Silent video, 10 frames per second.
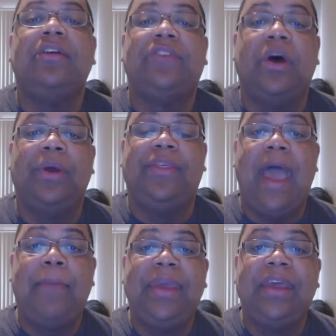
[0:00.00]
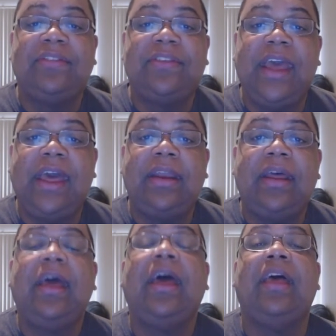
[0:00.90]
So with that being
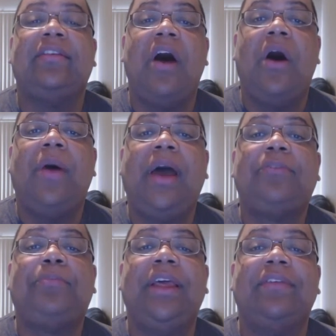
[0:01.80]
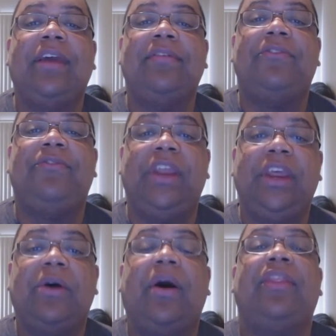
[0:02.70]
said, as always, please give this
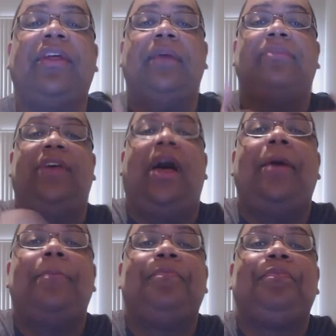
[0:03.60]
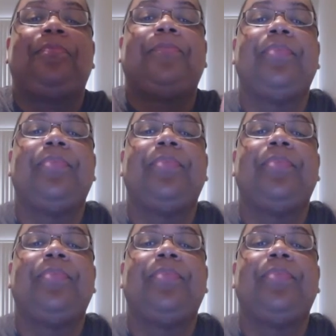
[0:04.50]
video a thumbs up,